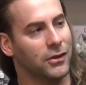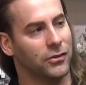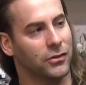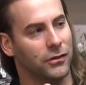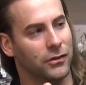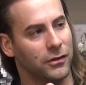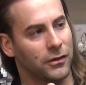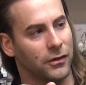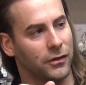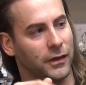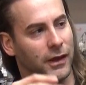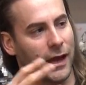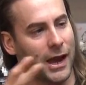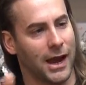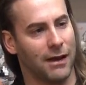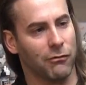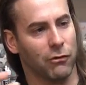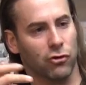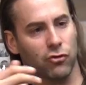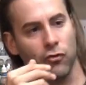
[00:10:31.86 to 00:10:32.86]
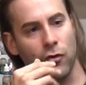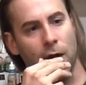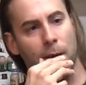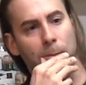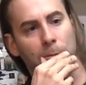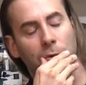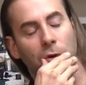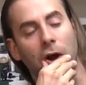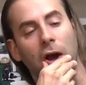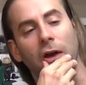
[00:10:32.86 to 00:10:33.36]
The average
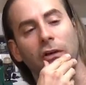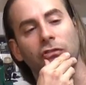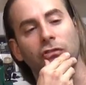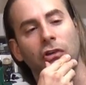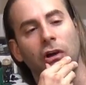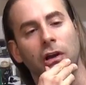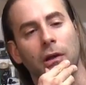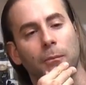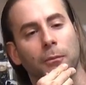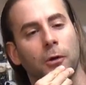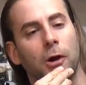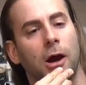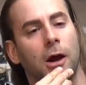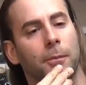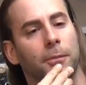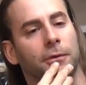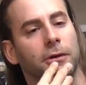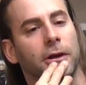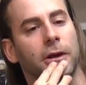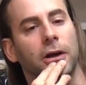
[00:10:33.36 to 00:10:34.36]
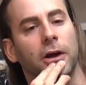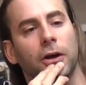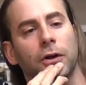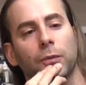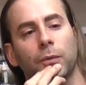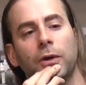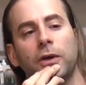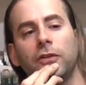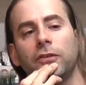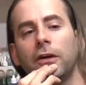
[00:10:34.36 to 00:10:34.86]
rent price on a property,
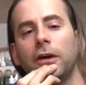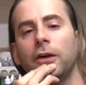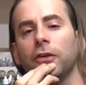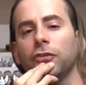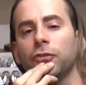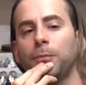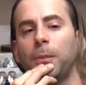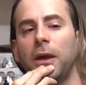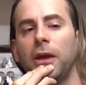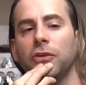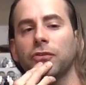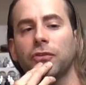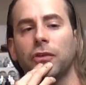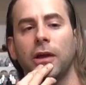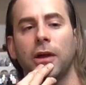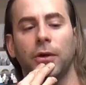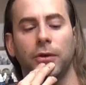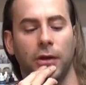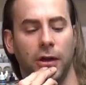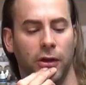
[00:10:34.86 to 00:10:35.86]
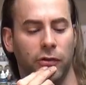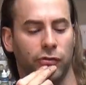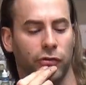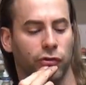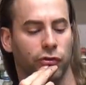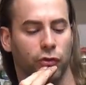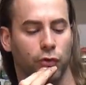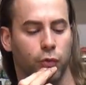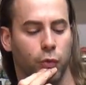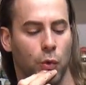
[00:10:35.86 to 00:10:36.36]
on retail space nowadays
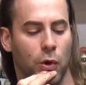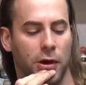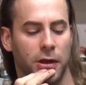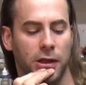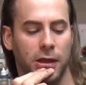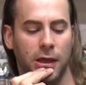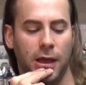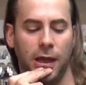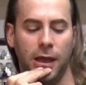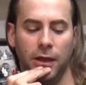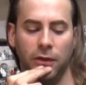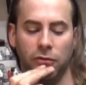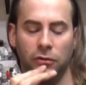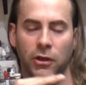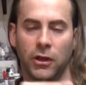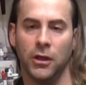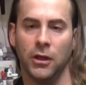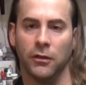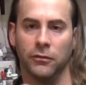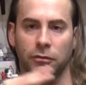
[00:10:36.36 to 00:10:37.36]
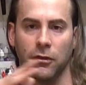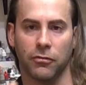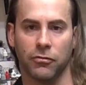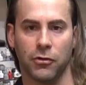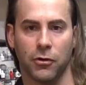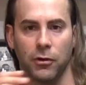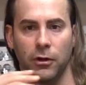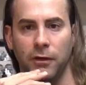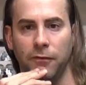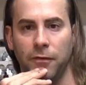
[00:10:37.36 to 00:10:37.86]
is $2,800 to
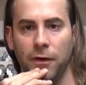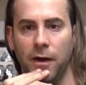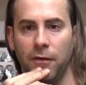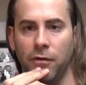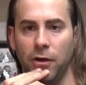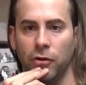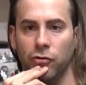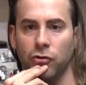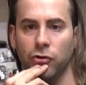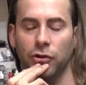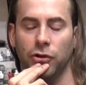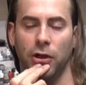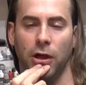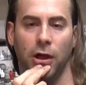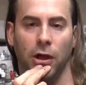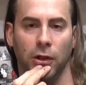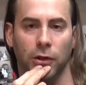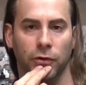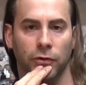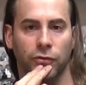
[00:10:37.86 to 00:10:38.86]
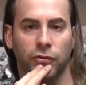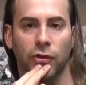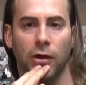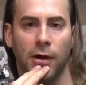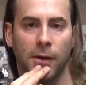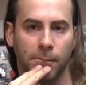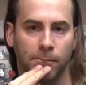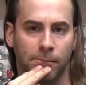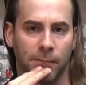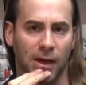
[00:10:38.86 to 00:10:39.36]
$3,500
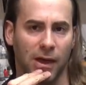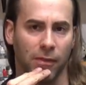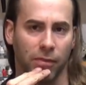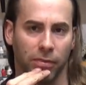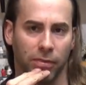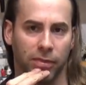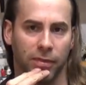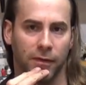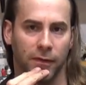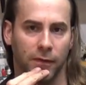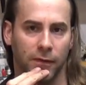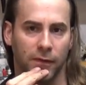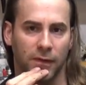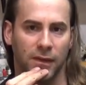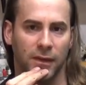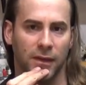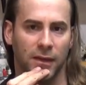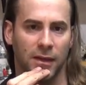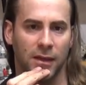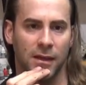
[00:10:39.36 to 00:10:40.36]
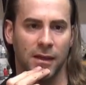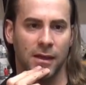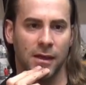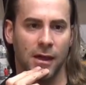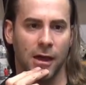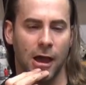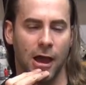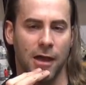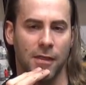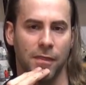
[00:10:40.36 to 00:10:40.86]
a month.
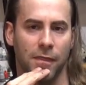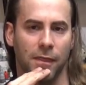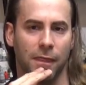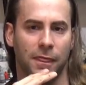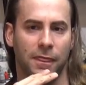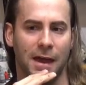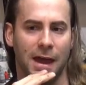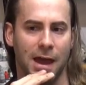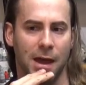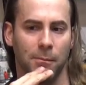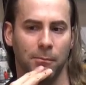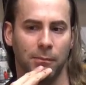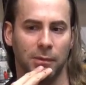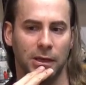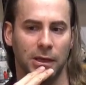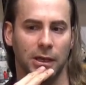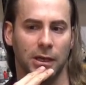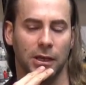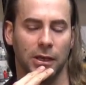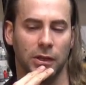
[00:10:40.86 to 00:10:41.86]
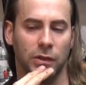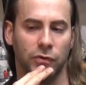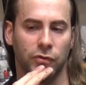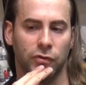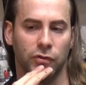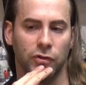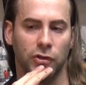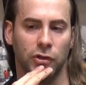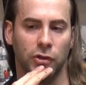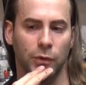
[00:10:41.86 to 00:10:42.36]
And that
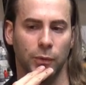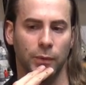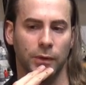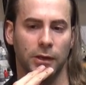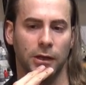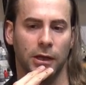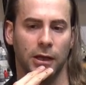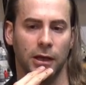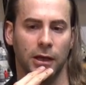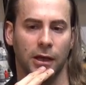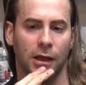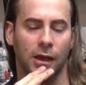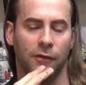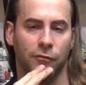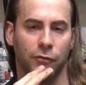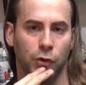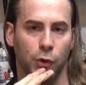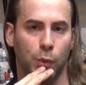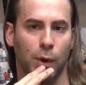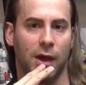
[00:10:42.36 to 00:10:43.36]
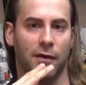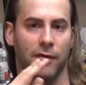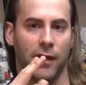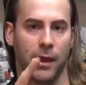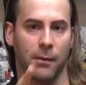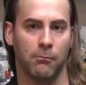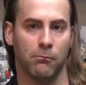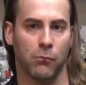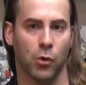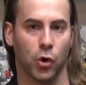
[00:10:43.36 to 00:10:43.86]
means if you have
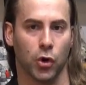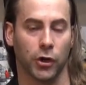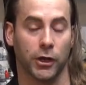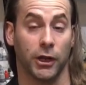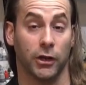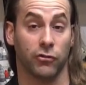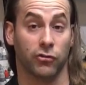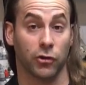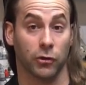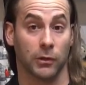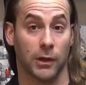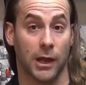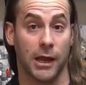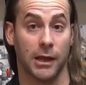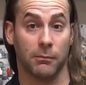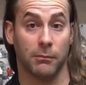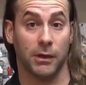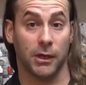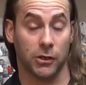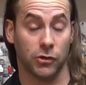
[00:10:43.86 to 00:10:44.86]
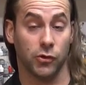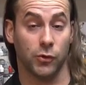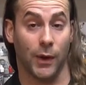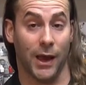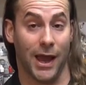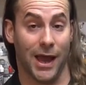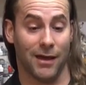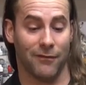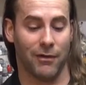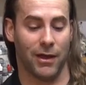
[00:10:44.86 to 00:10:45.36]
a mortgage, you're like me and you
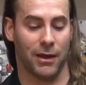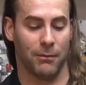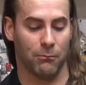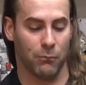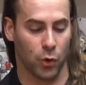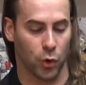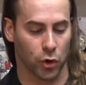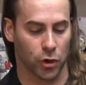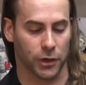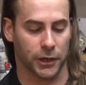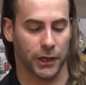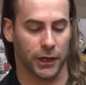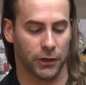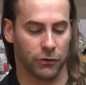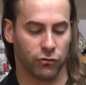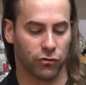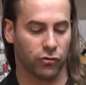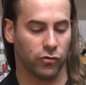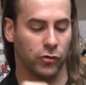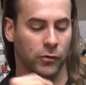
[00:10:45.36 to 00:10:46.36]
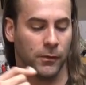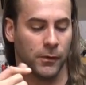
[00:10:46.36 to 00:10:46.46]
have a mortgage,